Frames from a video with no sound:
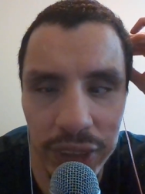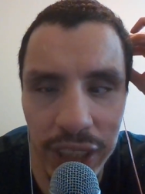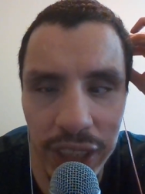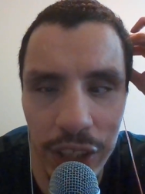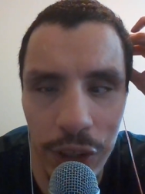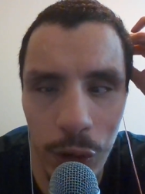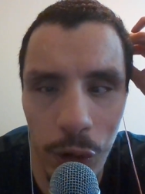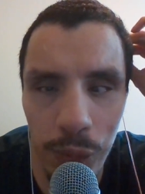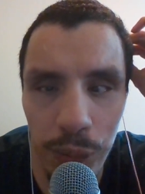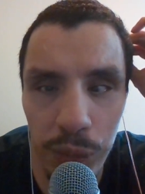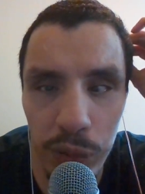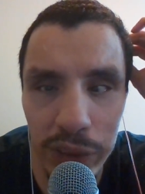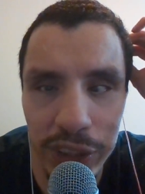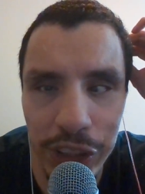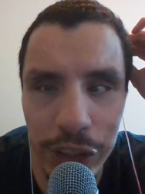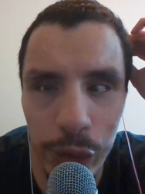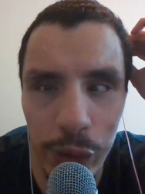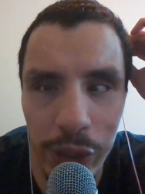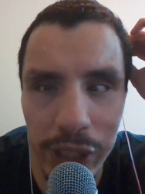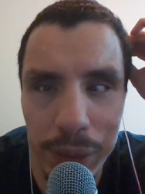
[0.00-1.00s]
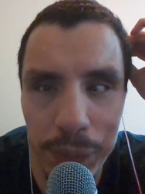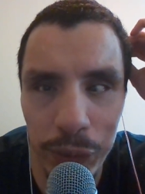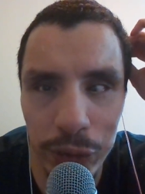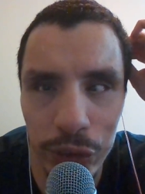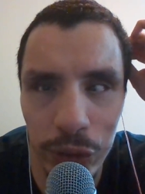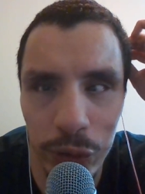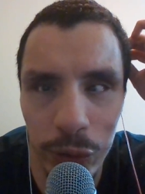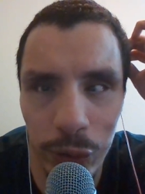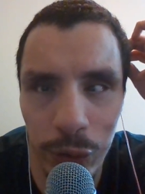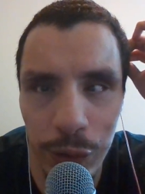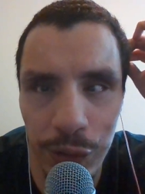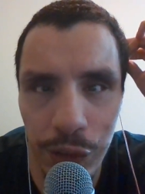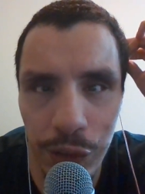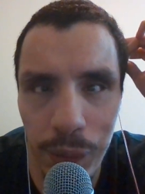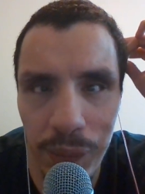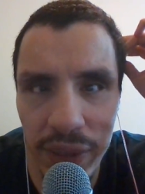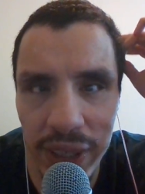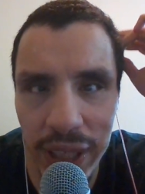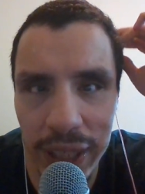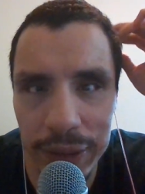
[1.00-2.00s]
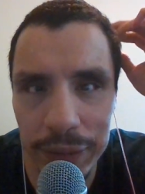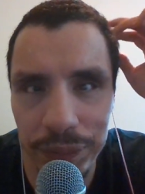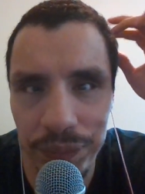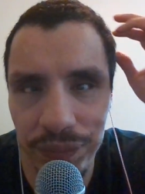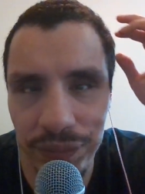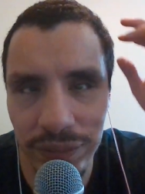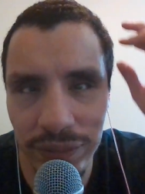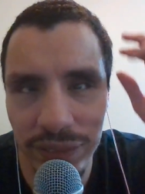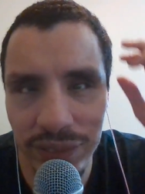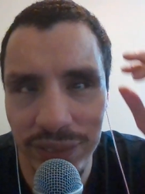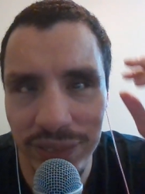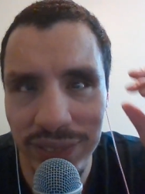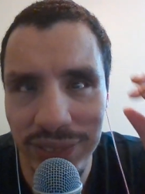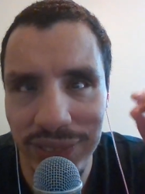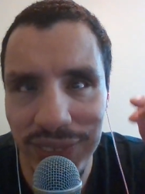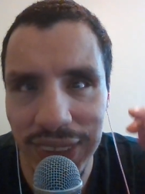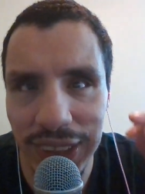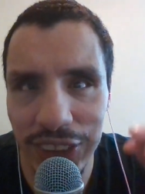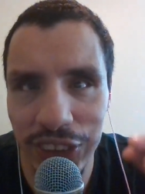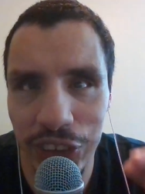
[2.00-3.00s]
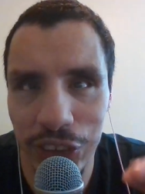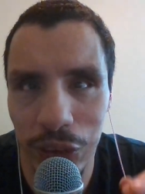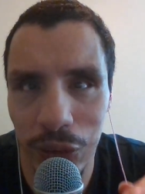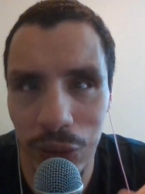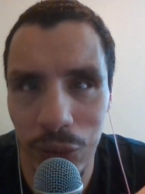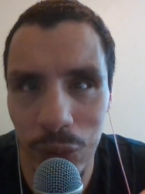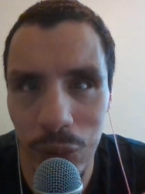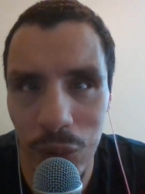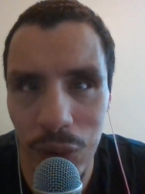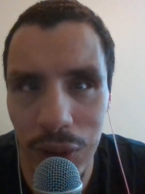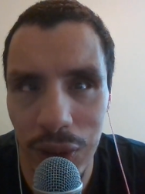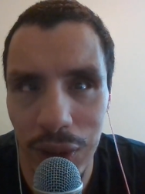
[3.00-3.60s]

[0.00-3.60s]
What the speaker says: and hopefully you're able to learn from that. So